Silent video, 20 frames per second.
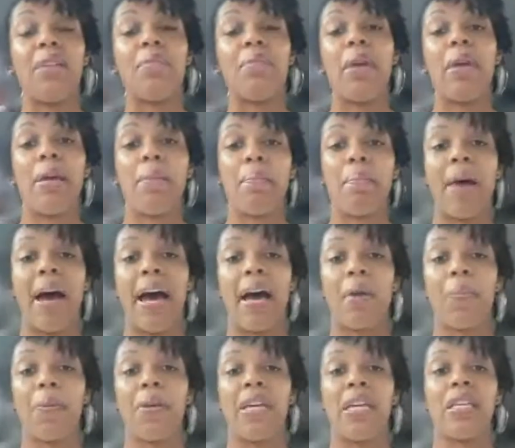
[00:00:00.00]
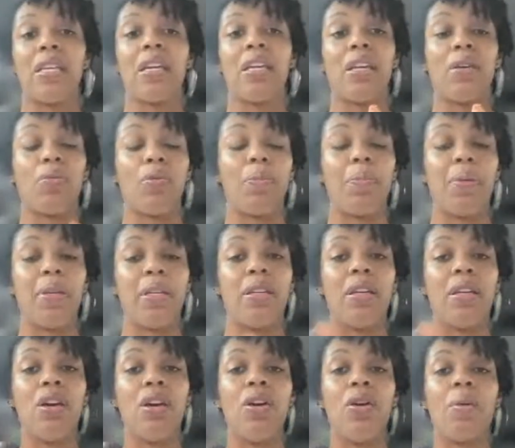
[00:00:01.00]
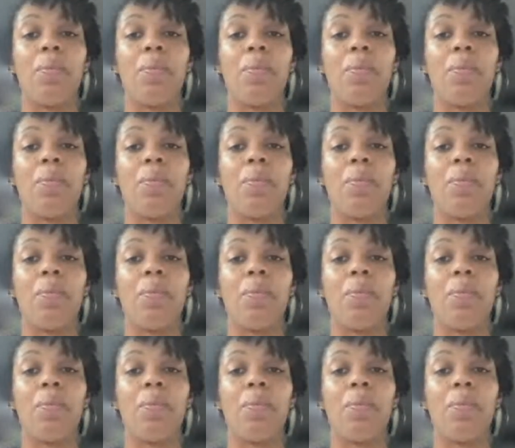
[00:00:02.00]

In my opinion, it would be